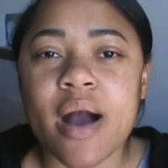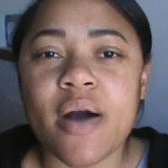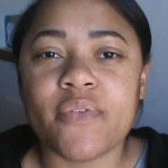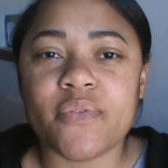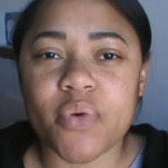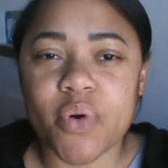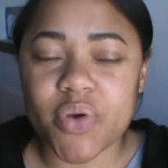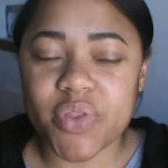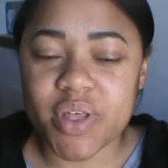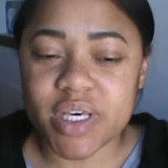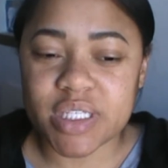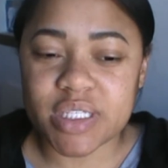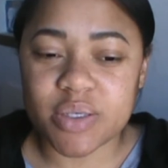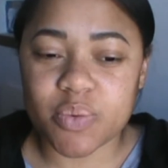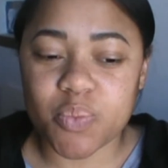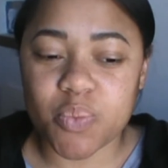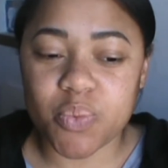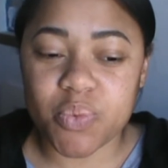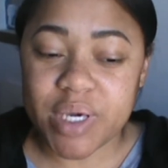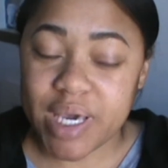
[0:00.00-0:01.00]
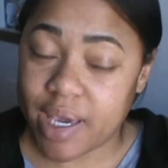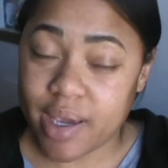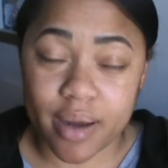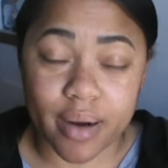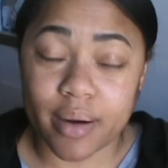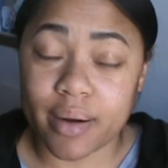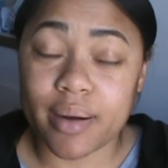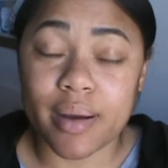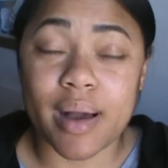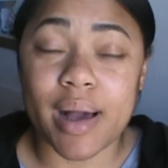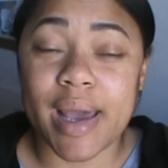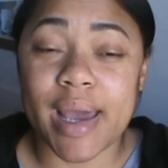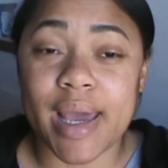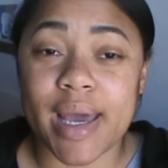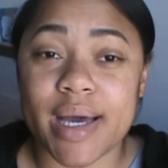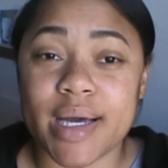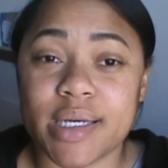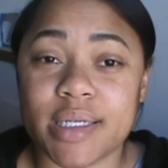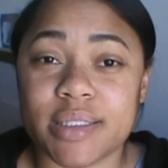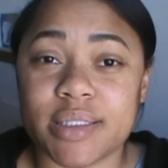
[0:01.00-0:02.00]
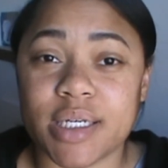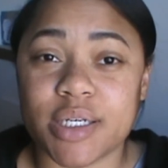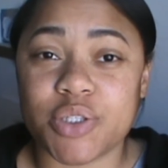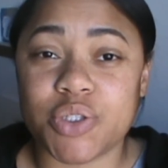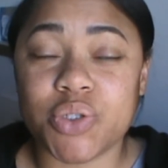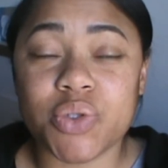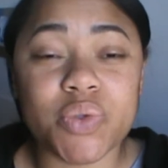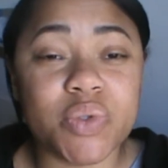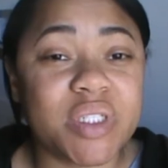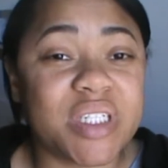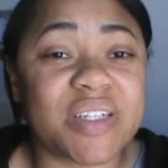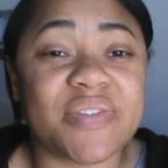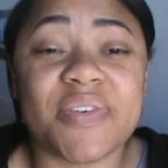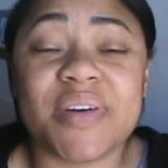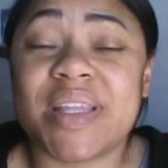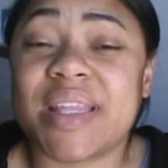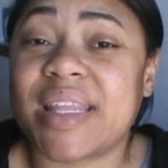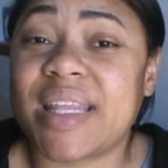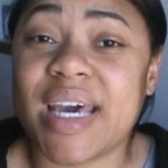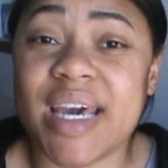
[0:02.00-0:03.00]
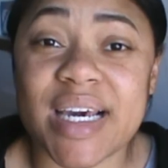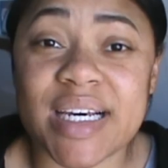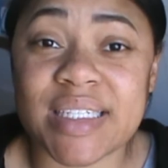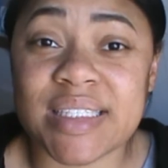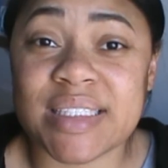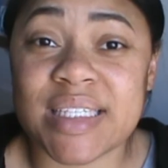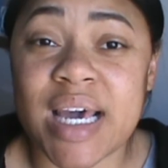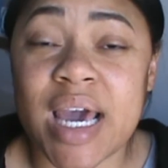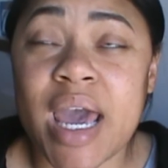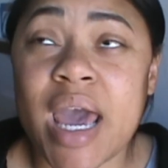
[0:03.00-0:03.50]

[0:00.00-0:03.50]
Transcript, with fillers: for this year and do different things